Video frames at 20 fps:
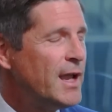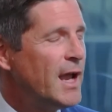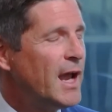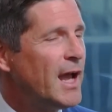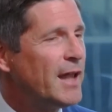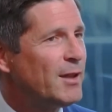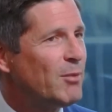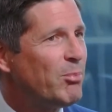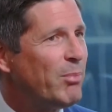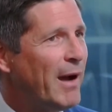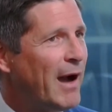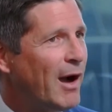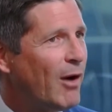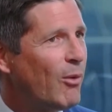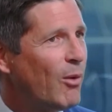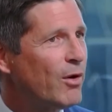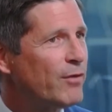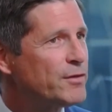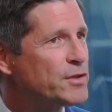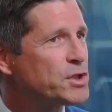And the
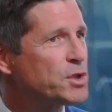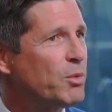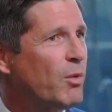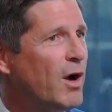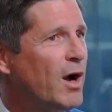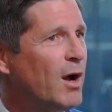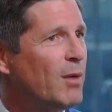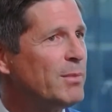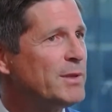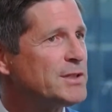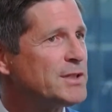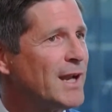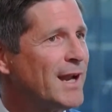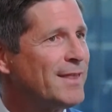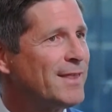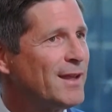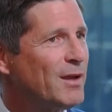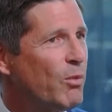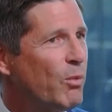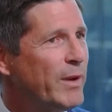power of Schwab is that I
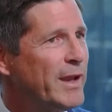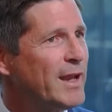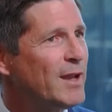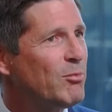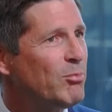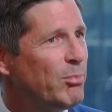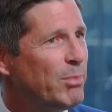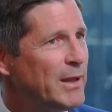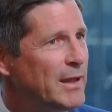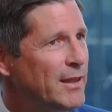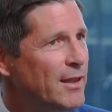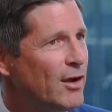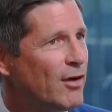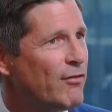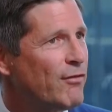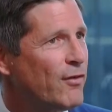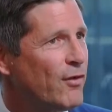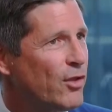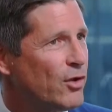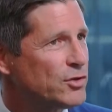think we can be there
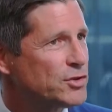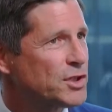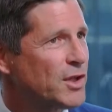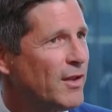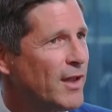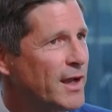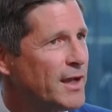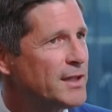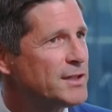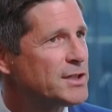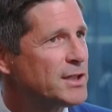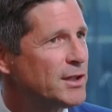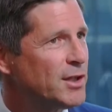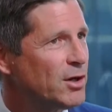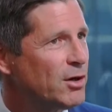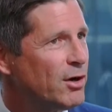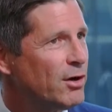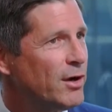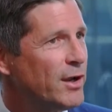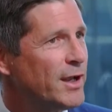for those clients
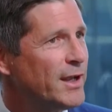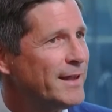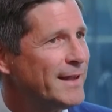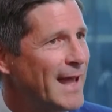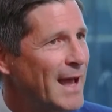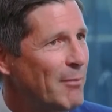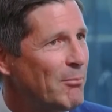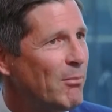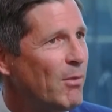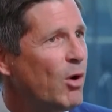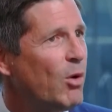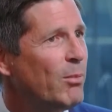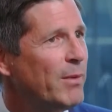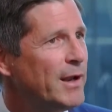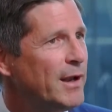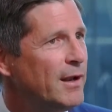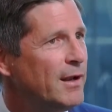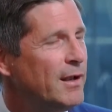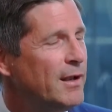in that moment